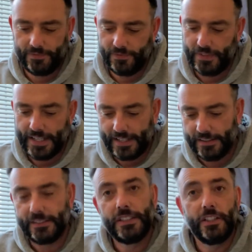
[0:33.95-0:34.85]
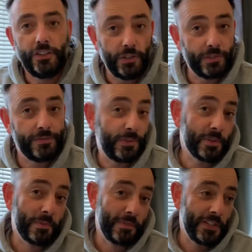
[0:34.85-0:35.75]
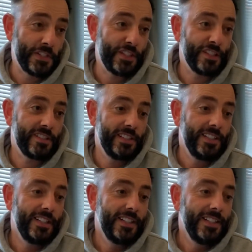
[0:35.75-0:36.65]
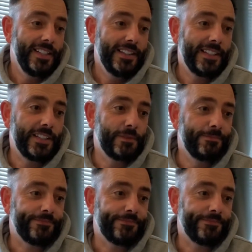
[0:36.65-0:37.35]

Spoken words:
their not affordable versions. Now,